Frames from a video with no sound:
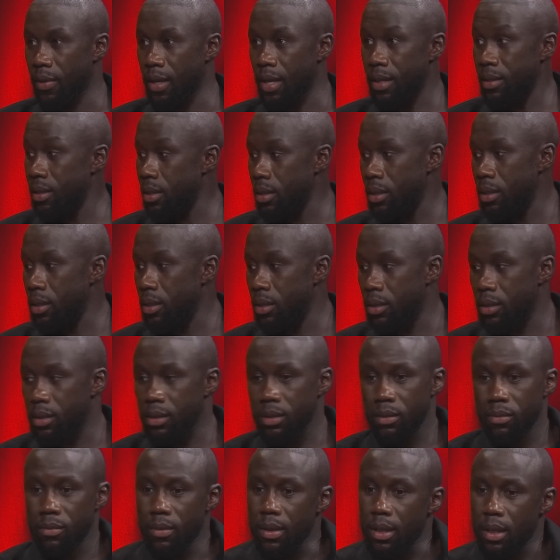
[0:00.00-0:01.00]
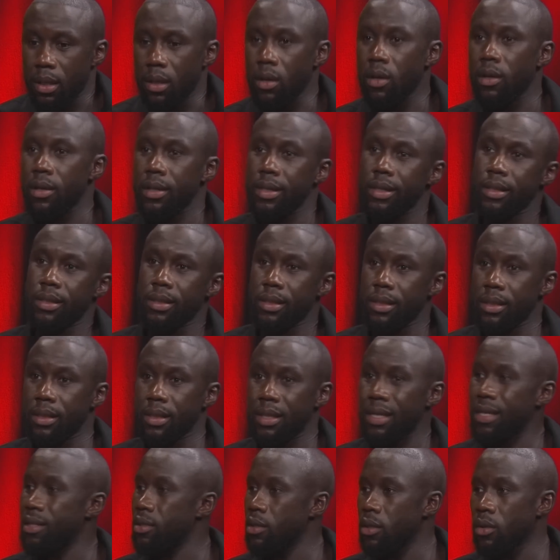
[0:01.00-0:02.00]
And this is why it's
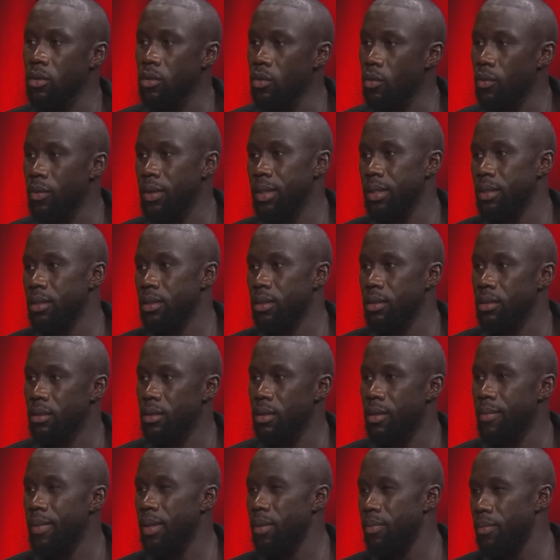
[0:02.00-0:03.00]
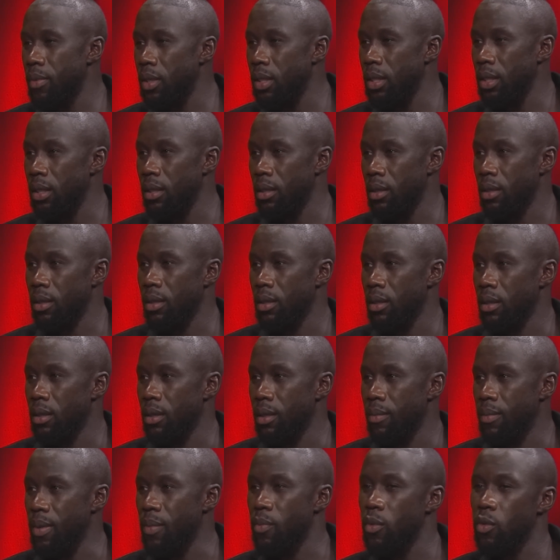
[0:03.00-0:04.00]
easy. It's not always about money.
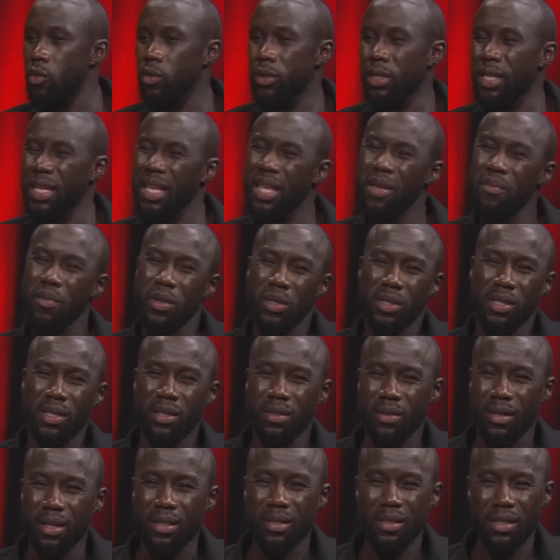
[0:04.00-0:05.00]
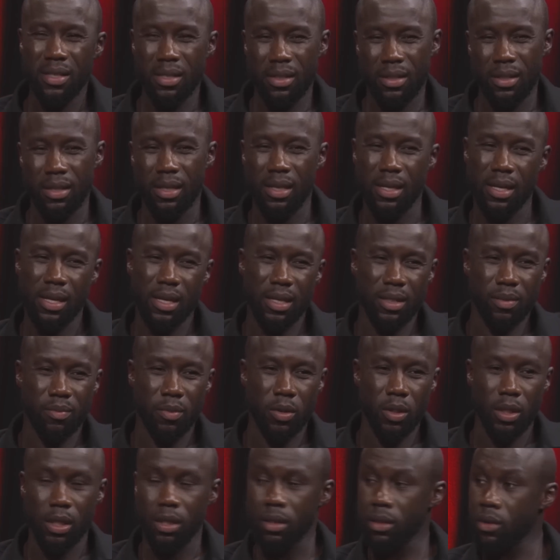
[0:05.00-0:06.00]
People will say, yeah, but that's easy. He has
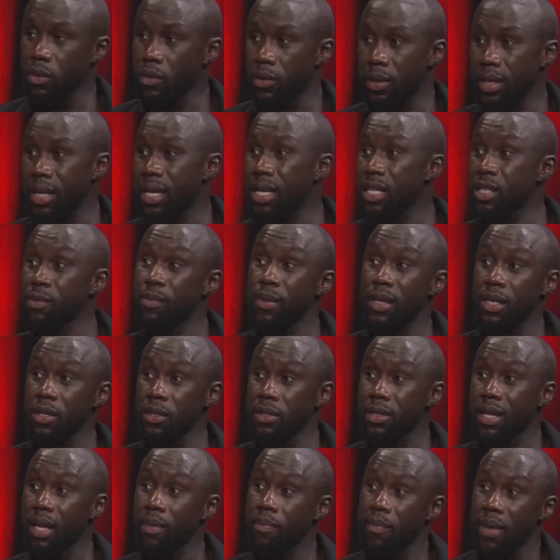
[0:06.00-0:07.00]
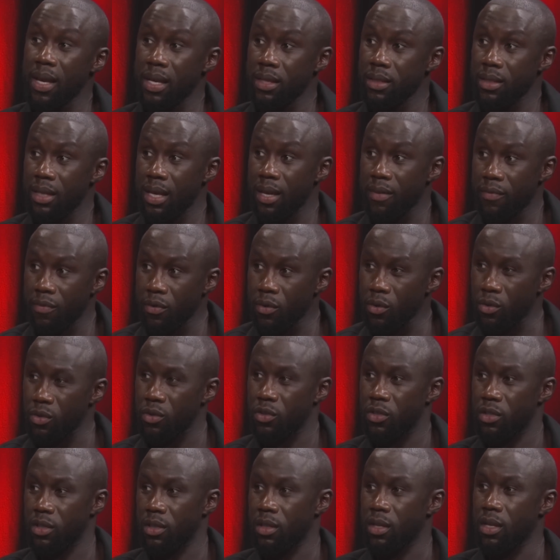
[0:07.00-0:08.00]
money. No, he has players that makes
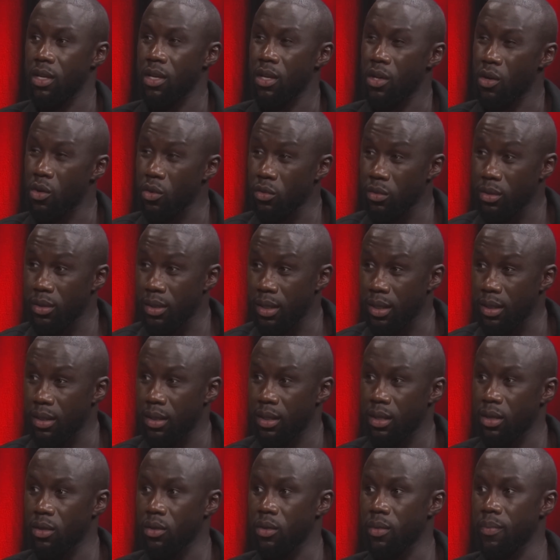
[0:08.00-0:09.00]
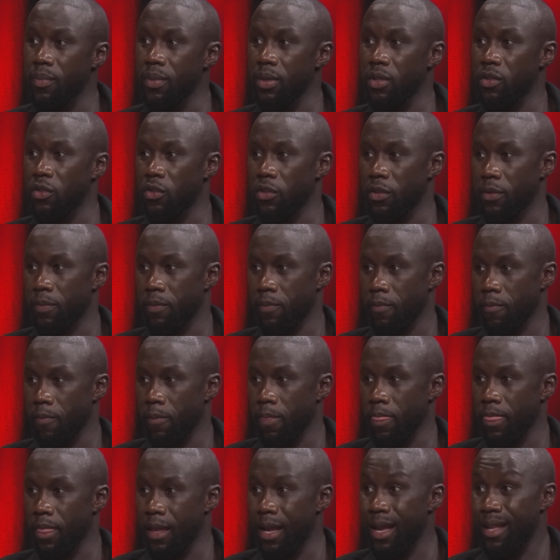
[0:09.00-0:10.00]
efforts constantly on the pitch.
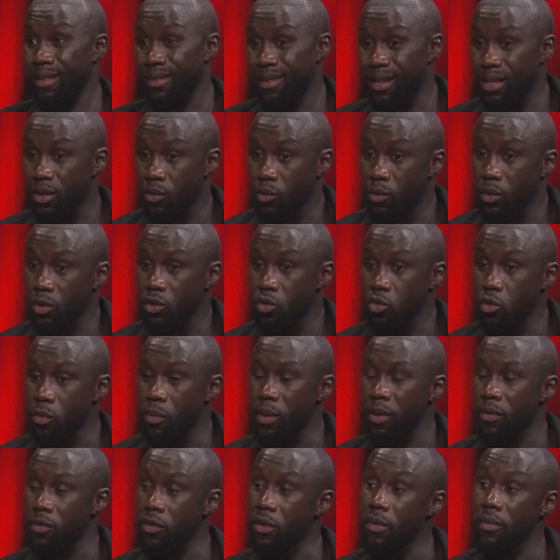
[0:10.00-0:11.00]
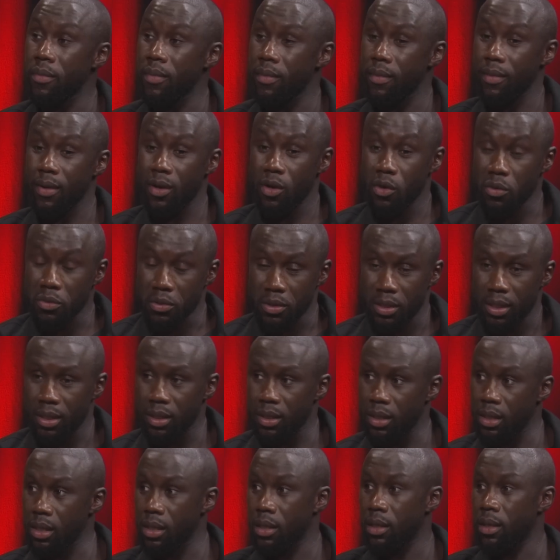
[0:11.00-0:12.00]
And that wants to perform
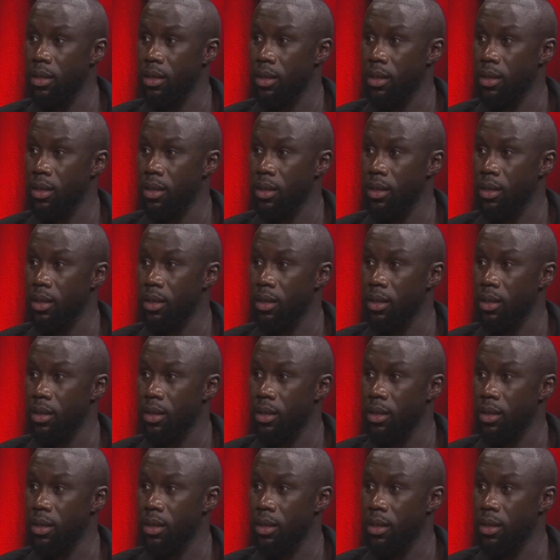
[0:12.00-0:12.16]
constantly.